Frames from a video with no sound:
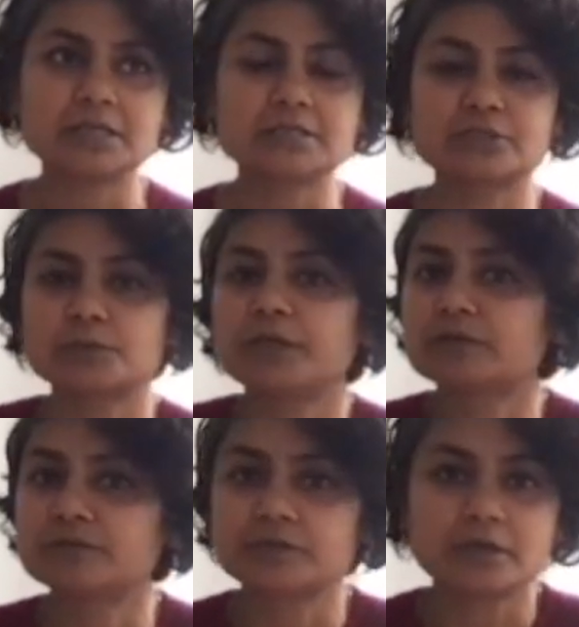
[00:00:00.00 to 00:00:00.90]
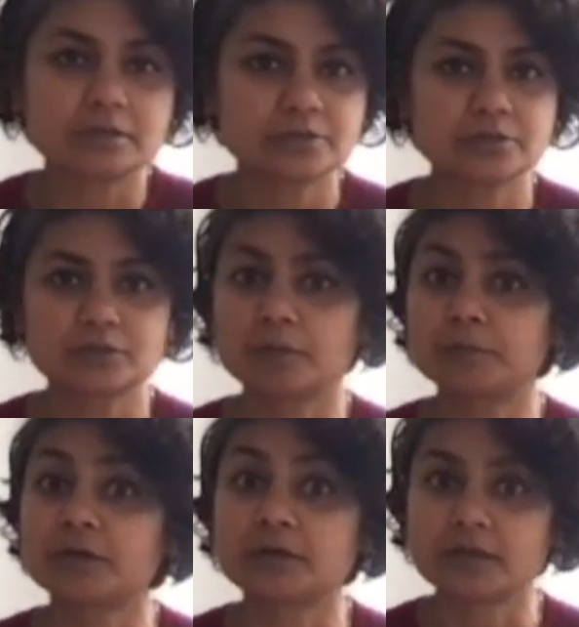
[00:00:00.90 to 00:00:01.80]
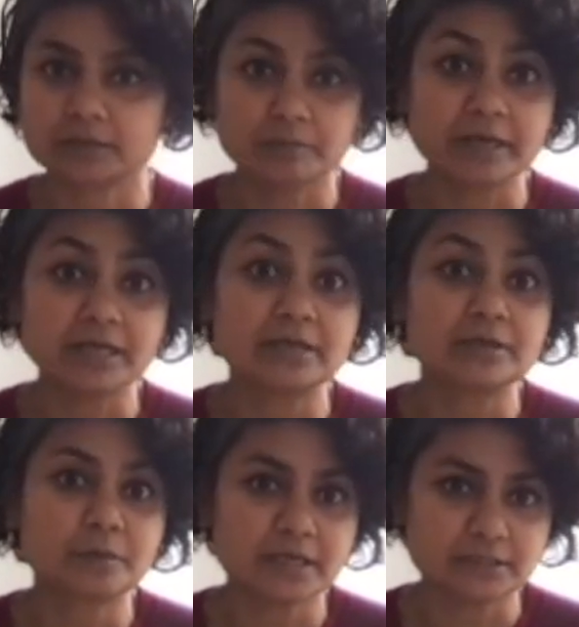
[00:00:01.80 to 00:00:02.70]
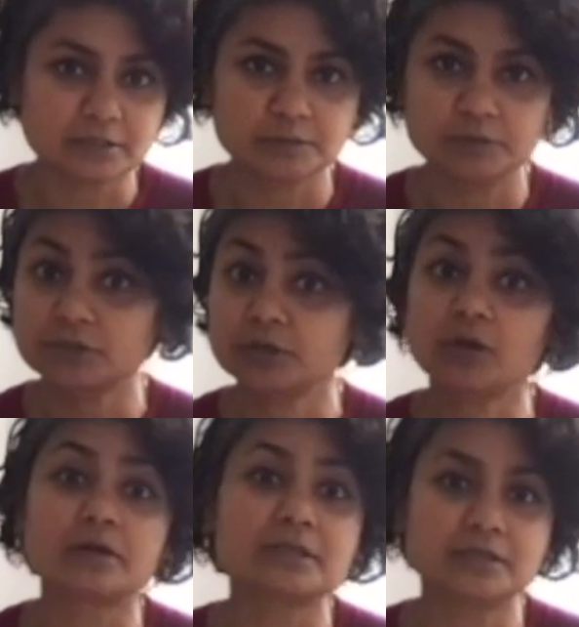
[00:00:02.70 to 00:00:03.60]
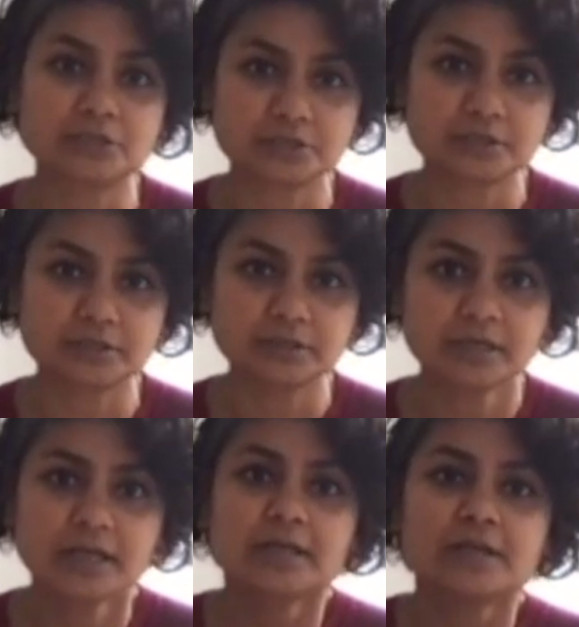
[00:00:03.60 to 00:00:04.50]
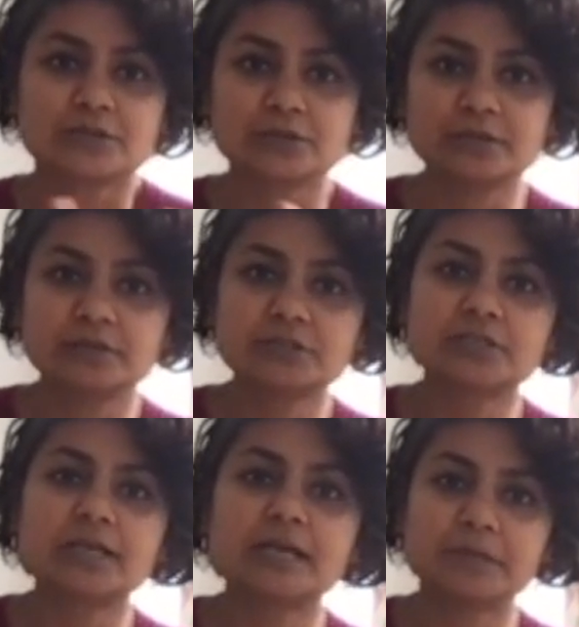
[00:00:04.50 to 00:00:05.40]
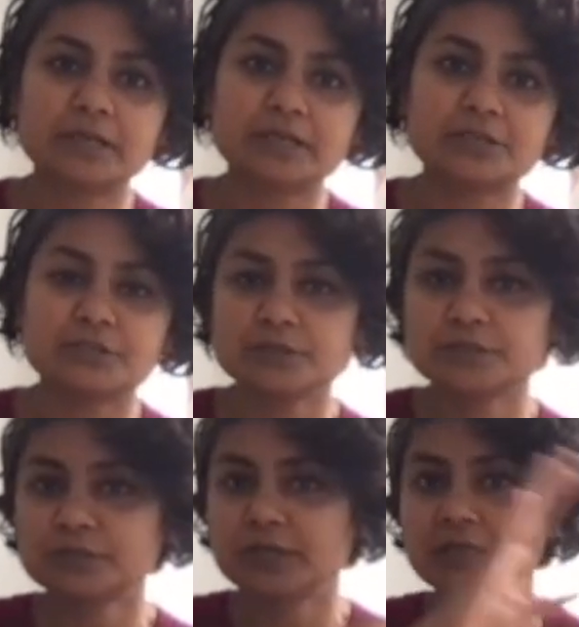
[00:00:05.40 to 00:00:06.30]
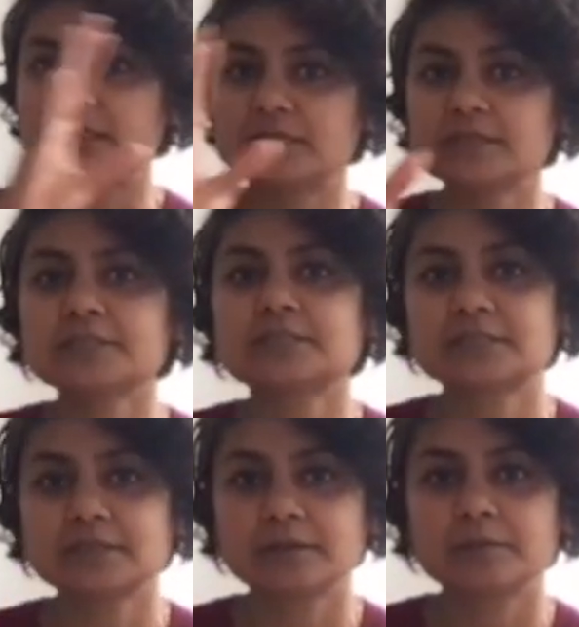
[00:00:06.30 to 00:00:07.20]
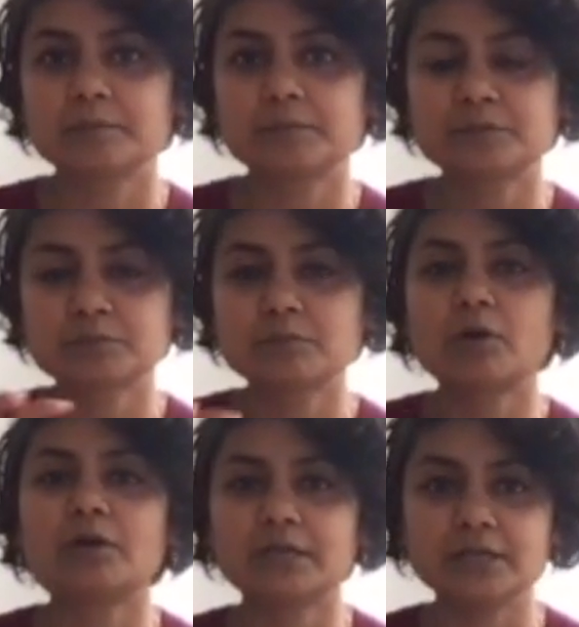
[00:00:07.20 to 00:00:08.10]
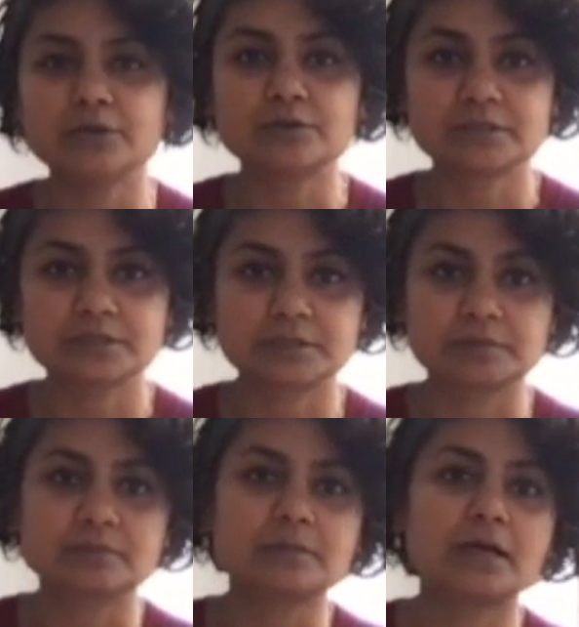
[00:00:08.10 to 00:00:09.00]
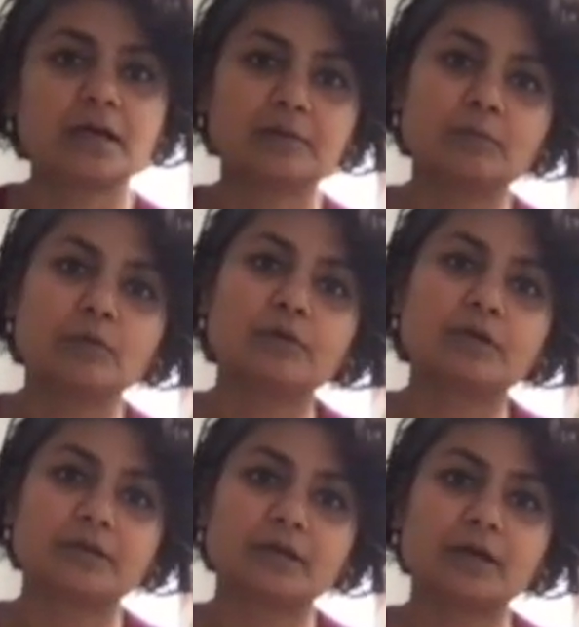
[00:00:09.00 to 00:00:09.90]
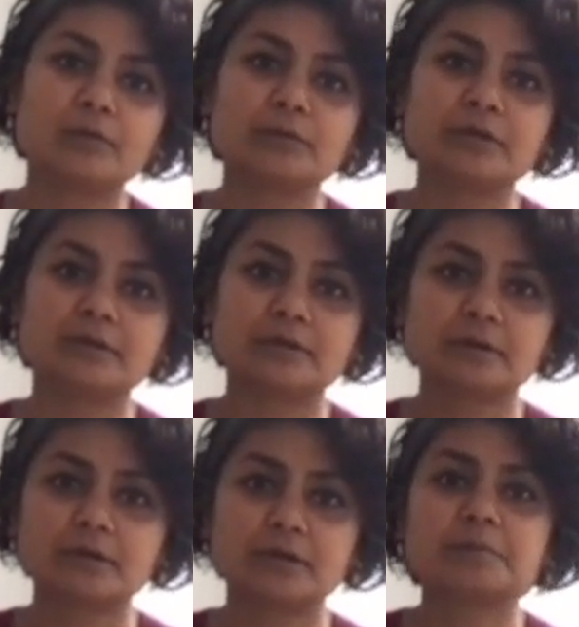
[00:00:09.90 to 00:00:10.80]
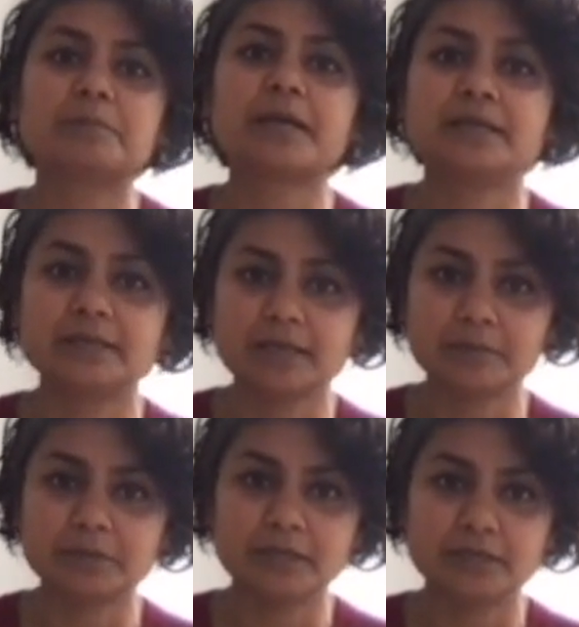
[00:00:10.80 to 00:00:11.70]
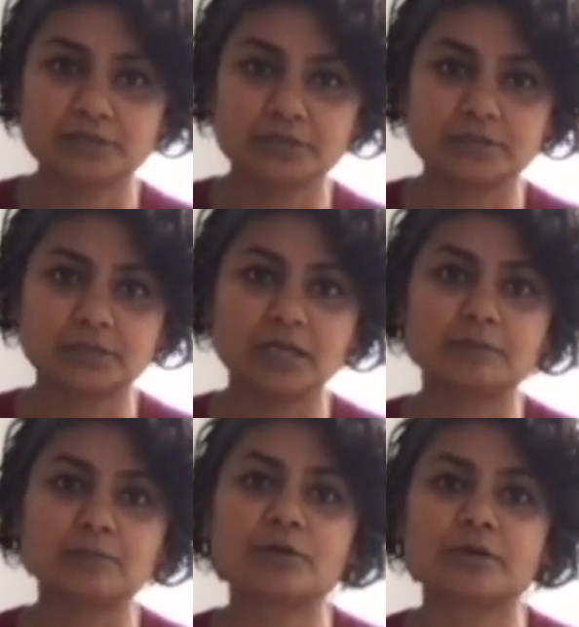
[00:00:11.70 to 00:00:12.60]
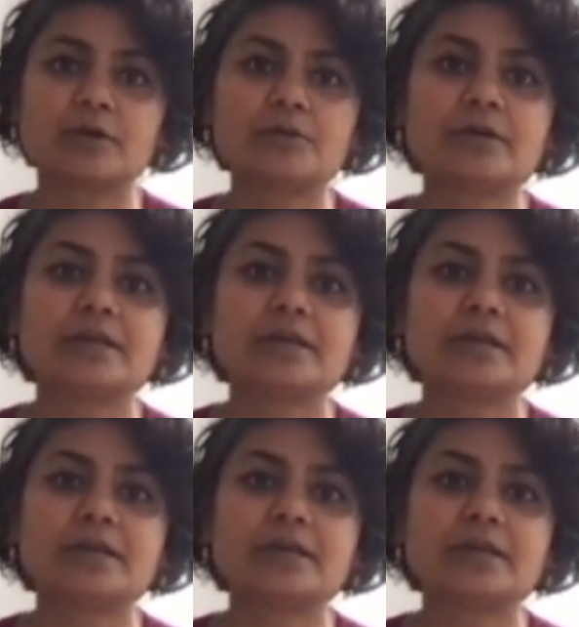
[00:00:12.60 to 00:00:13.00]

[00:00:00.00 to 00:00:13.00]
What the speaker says: suite of drugs or products or medical devices which are not digital. So the digital applications in this small ecosystem are more around companion applications, are more around